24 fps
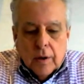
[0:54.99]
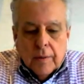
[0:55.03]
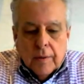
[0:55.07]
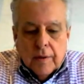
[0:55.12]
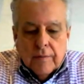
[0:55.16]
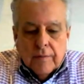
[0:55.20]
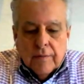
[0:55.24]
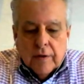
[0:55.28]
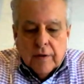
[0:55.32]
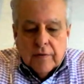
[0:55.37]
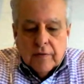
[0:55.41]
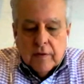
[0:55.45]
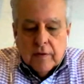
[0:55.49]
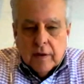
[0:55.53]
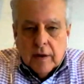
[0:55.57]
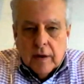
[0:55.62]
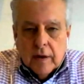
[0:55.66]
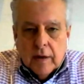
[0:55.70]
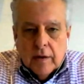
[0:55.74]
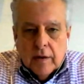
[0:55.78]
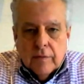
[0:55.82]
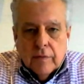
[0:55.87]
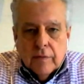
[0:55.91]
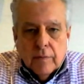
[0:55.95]

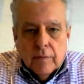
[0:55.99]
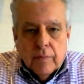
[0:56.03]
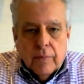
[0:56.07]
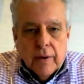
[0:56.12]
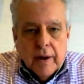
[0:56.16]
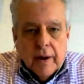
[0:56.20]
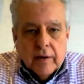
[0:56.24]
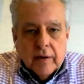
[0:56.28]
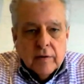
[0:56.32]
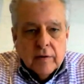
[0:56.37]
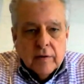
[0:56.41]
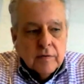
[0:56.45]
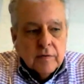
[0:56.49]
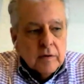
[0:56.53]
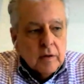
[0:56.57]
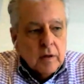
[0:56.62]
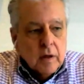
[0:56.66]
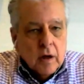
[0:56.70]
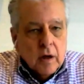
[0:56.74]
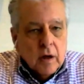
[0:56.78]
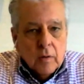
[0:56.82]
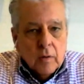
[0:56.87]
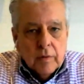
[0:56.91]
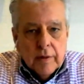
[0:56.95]
investigated for practicing
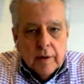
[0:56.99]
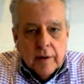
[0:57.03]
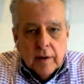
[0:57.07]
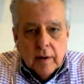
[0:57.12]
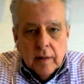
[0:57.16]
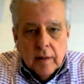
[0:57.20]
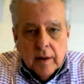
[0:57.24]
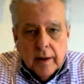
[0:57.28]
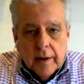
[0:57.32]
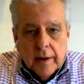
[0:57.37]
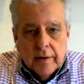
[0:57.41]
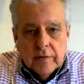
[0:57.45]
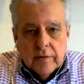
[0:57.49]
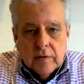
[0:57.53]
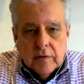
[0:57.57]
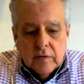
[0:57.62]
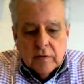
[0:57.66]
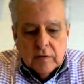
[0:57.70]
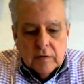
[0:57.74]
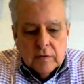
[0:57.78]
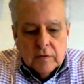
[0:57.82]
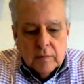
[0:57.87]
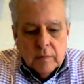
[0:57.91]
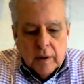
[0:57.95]
law without a license